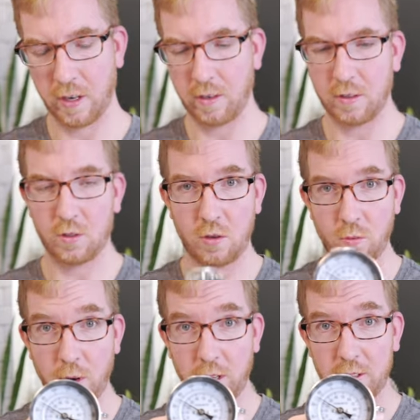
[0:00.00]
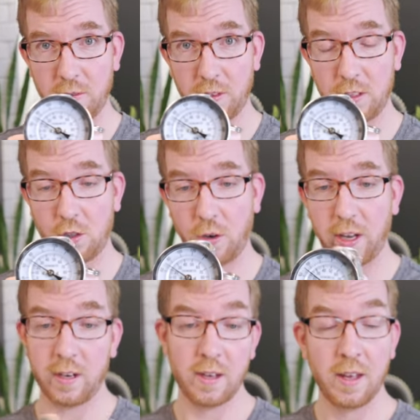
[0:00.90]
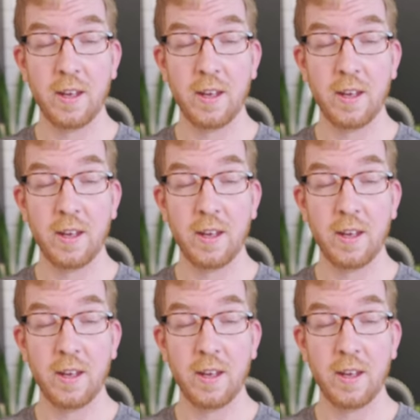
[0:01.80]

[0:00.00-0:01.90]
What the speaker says: right, and it's relatively straight.